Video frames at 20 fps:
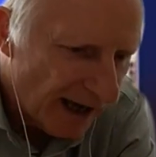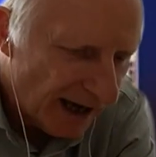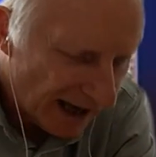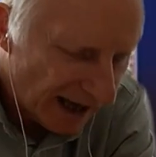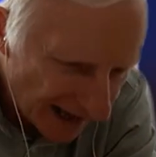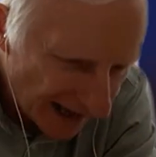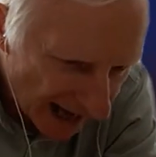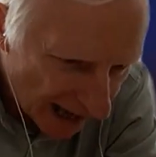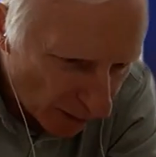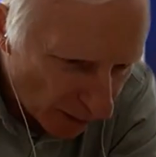
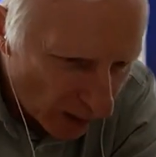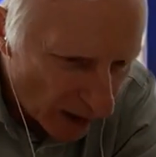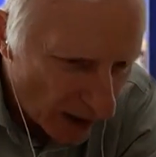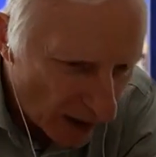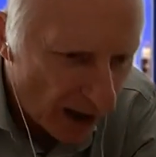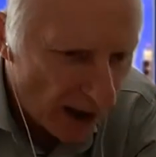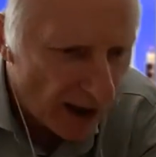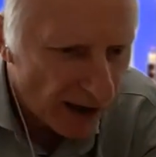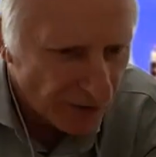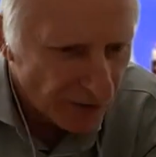and how
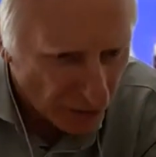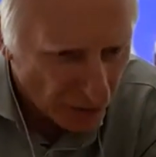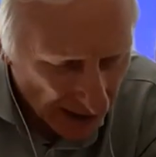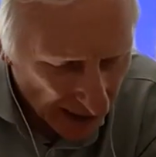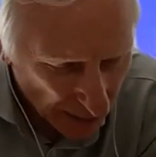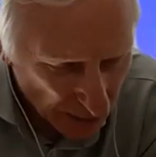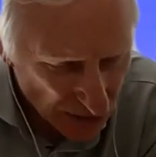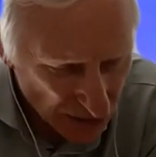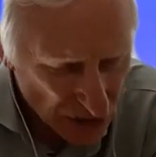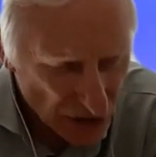hard or
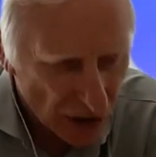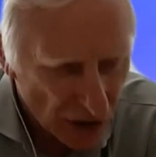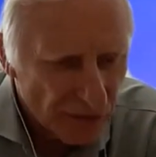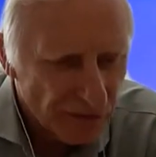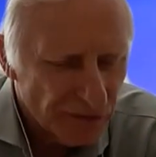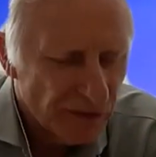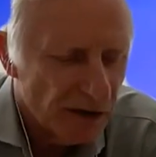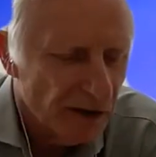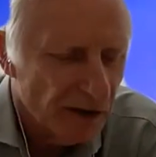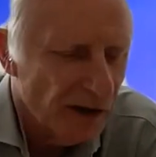how
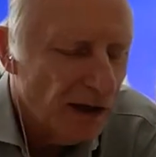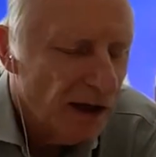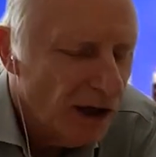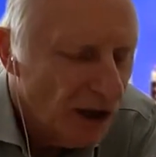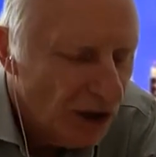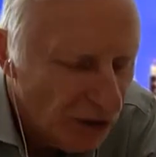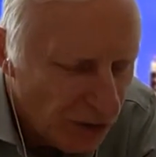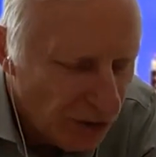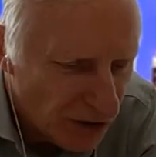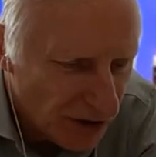soft
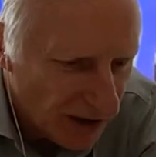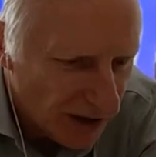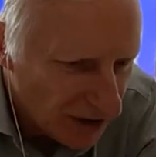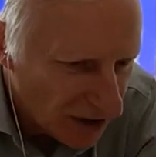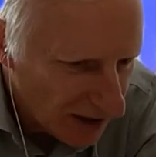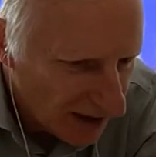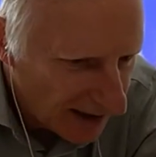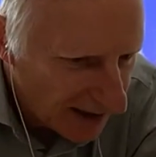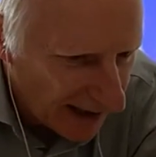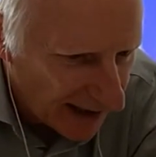you
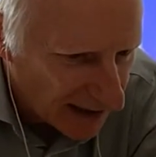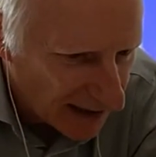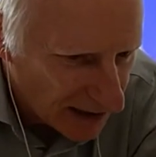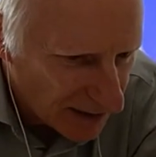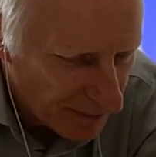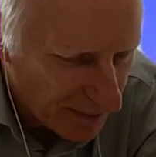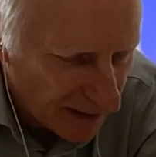touch the keys,